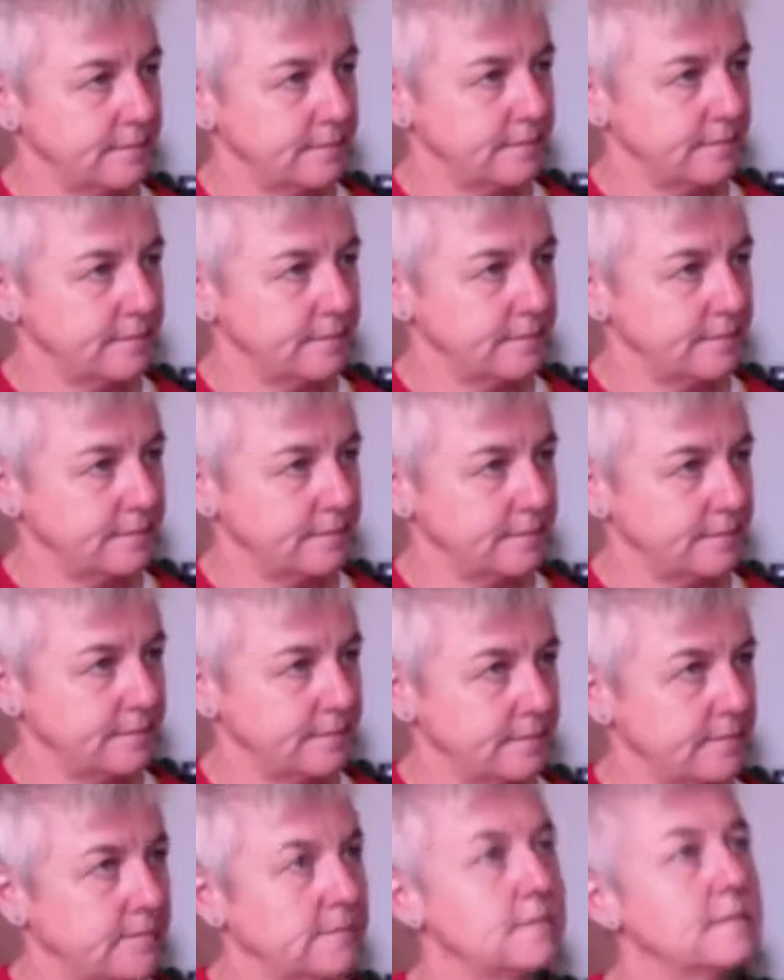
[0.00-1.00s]

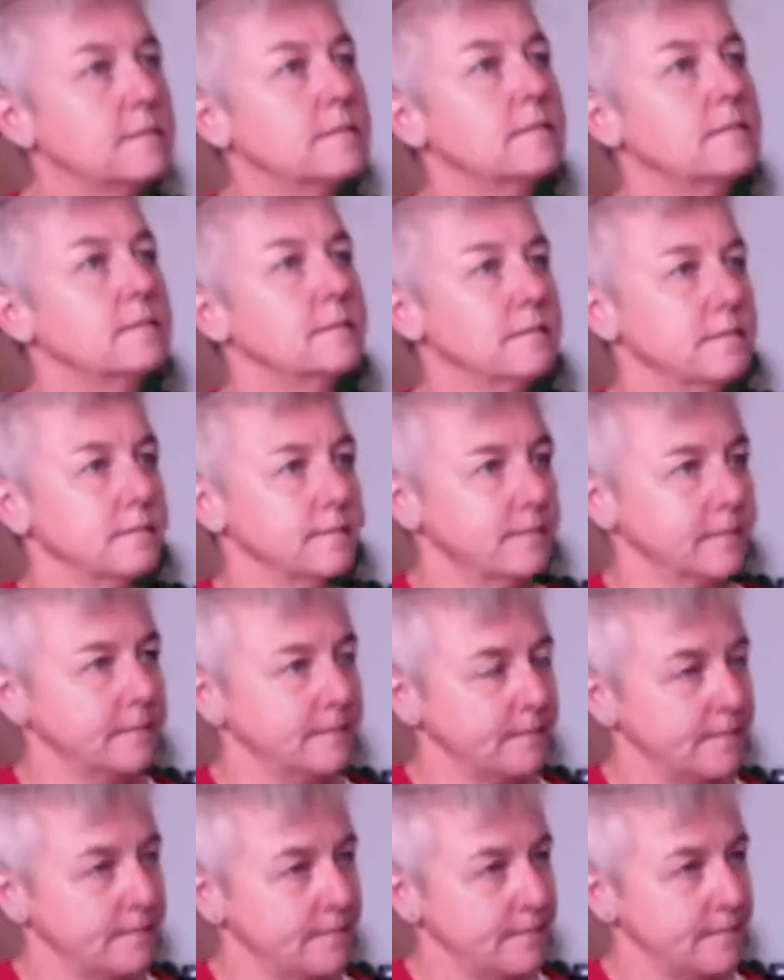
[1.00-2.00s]

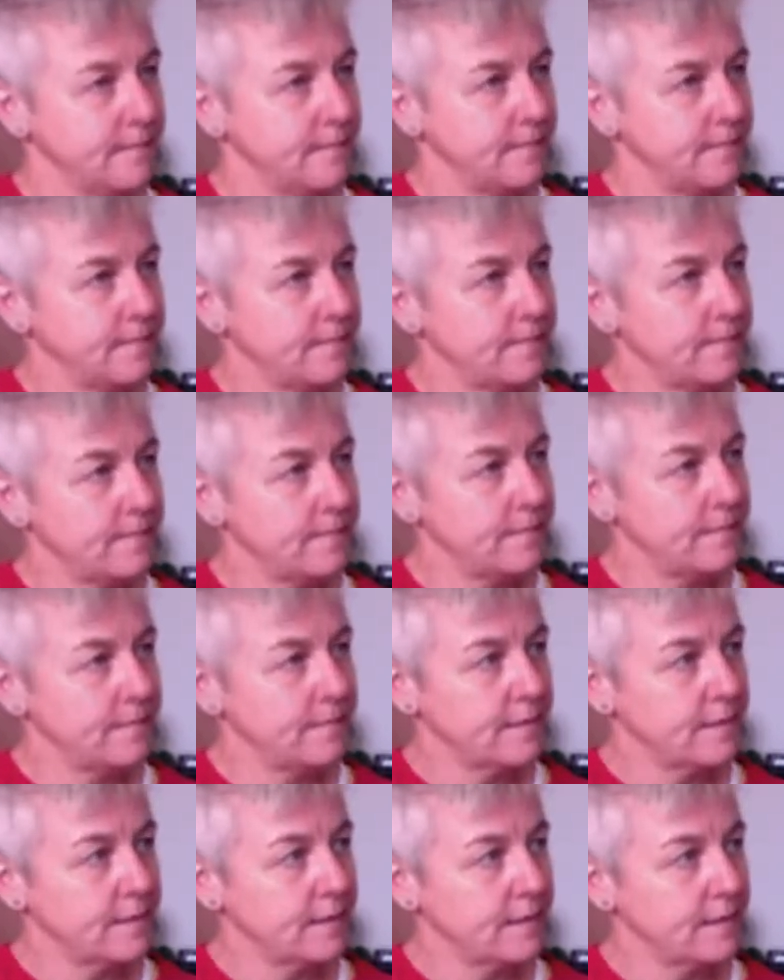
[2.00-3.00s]

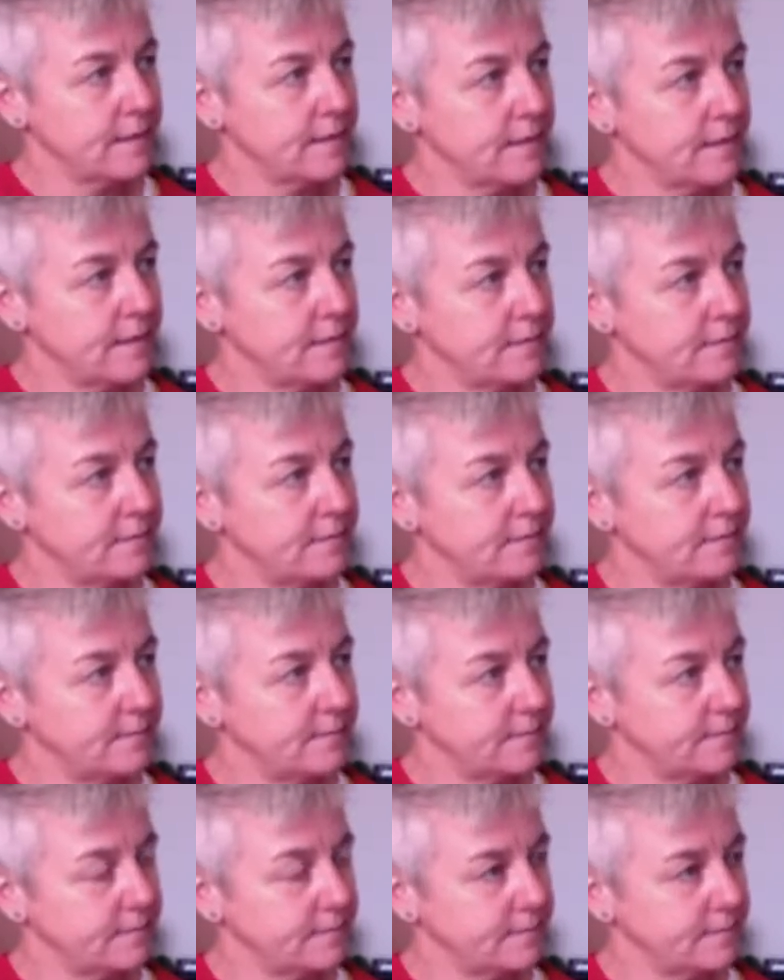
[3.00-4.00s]

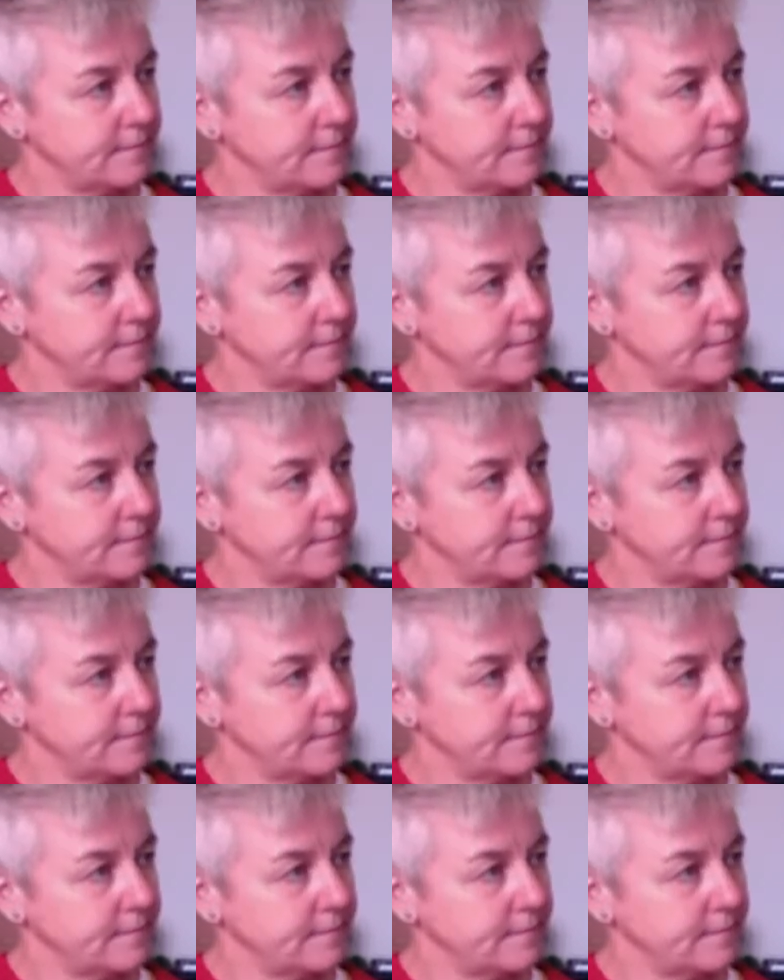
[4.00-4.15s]
[no speech]